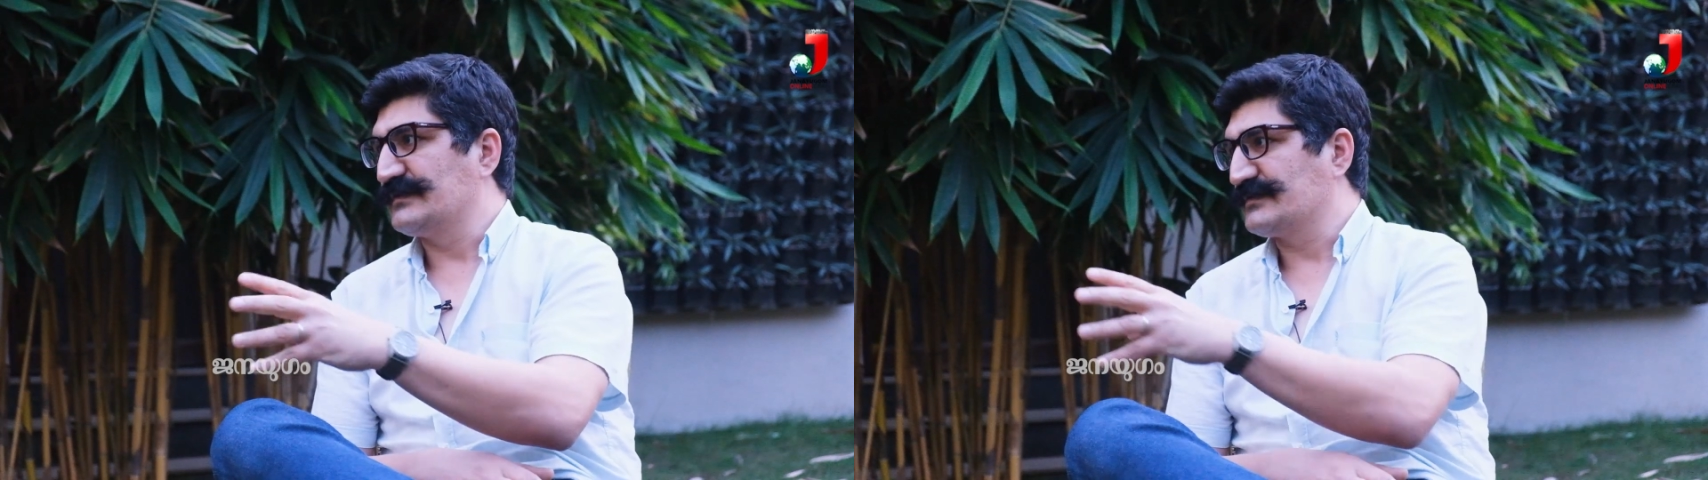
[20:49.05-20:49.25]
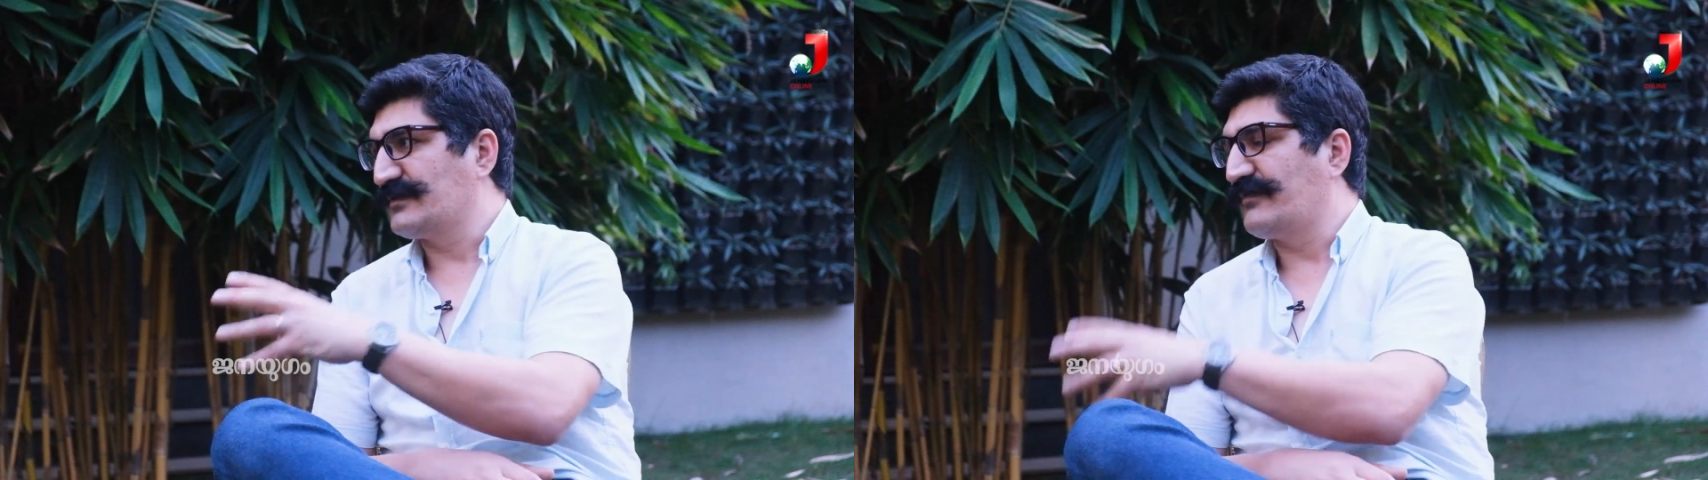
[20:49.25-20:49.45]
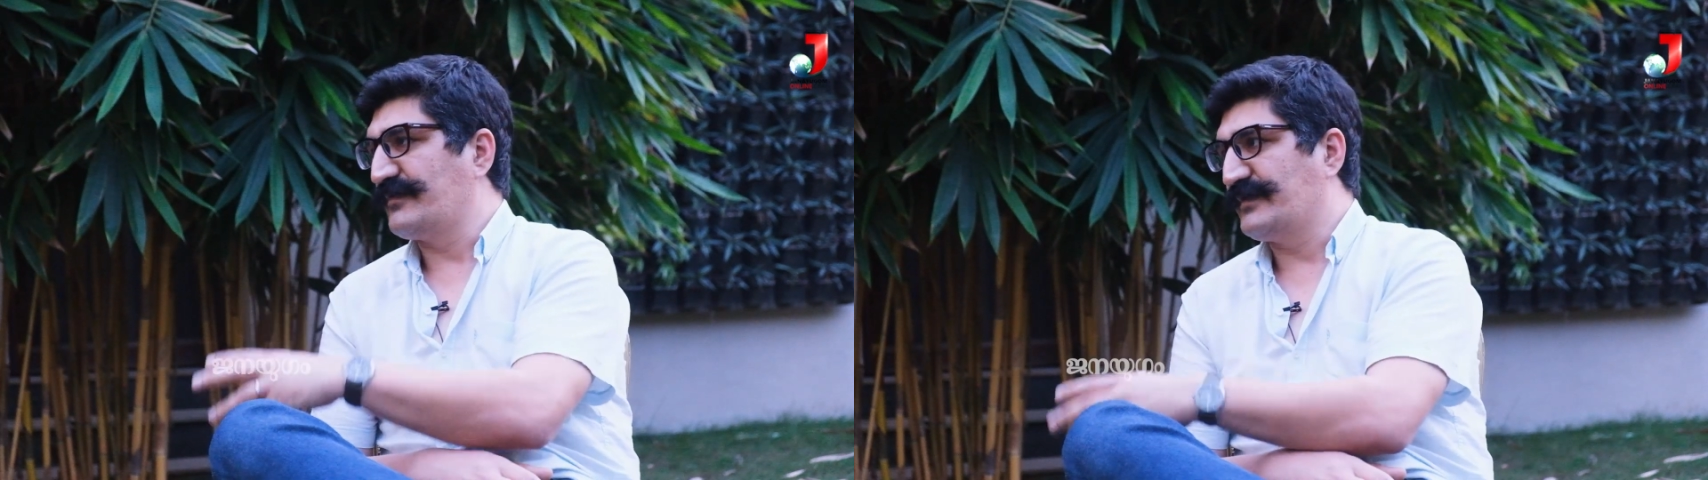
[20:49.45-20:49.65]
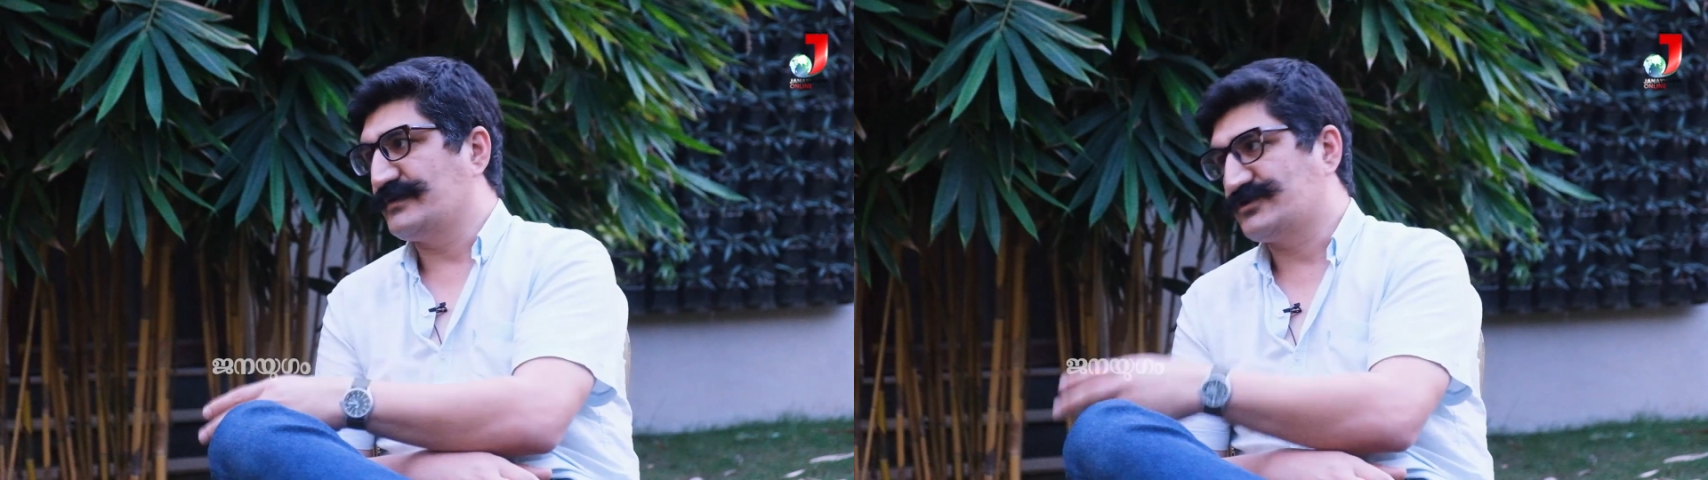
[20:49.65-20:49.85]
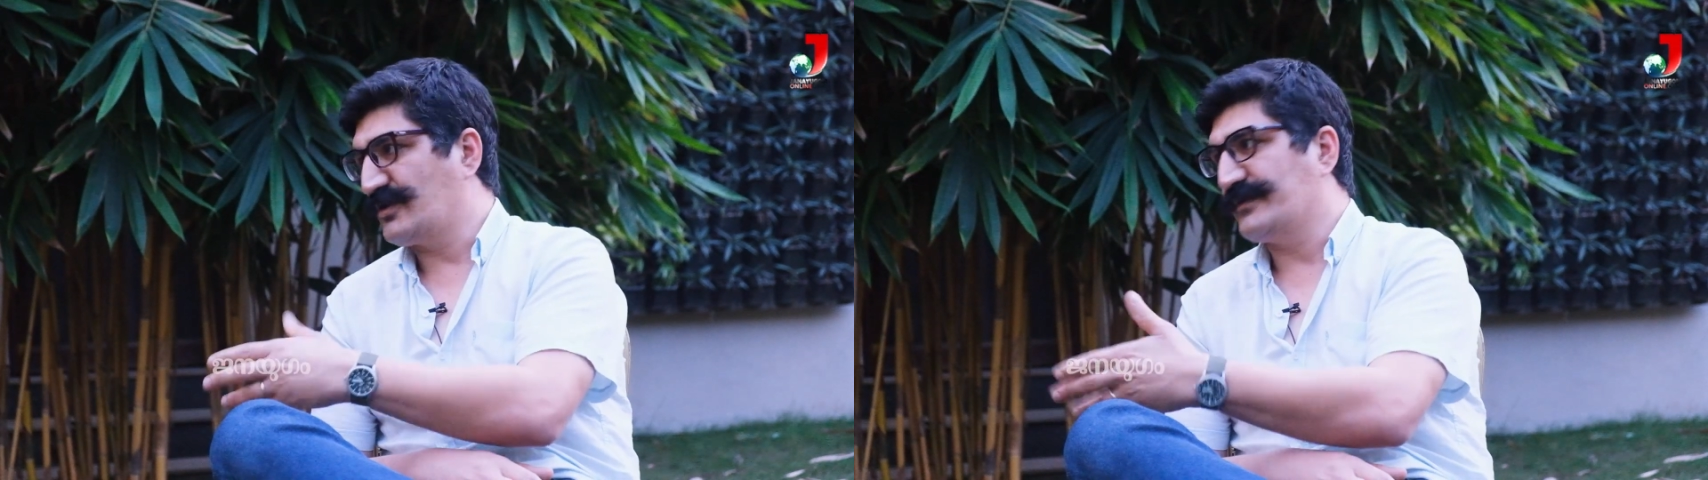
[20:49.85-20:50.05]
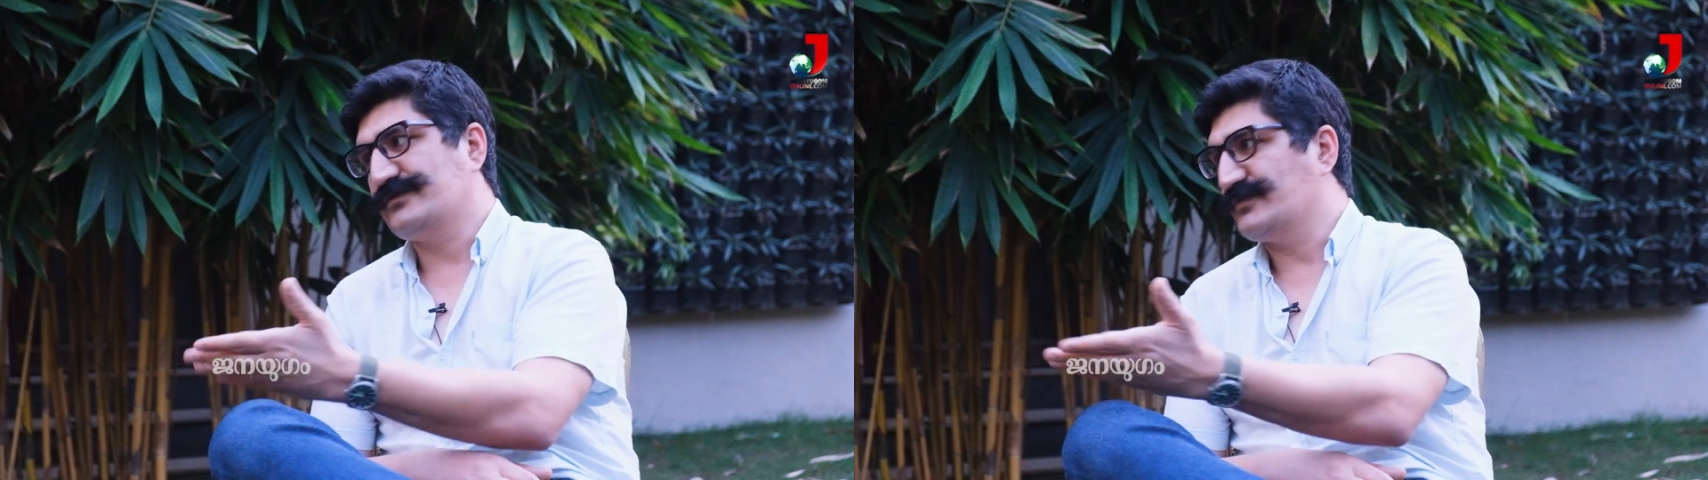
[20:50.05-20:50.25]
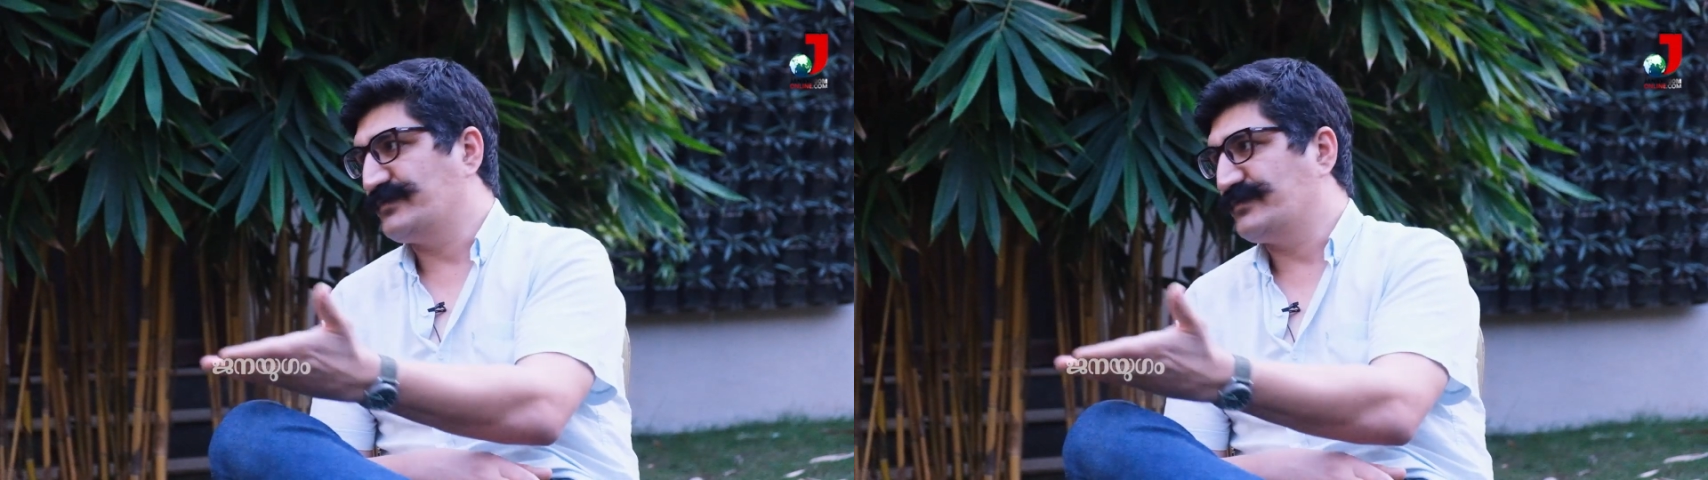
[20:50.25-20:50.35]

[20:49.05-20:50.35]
the government shot two